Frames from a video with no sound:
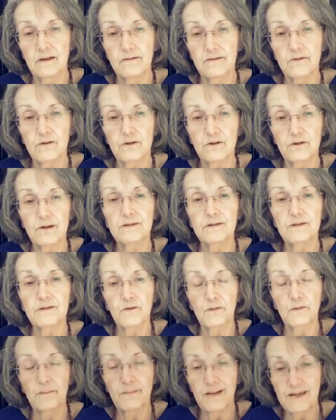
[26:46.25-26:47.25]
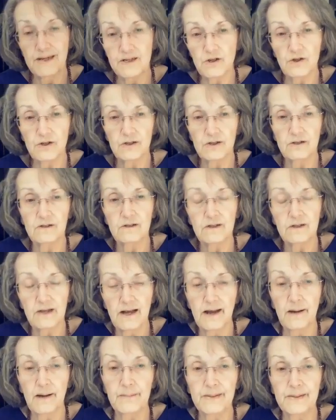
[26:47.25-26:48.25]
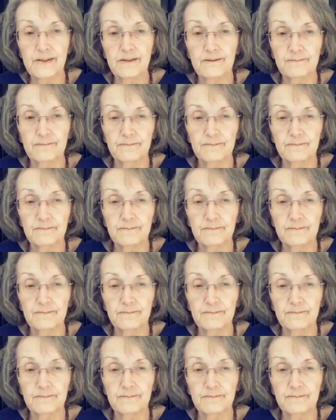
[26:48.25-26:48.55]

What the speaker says: for transformation to happen.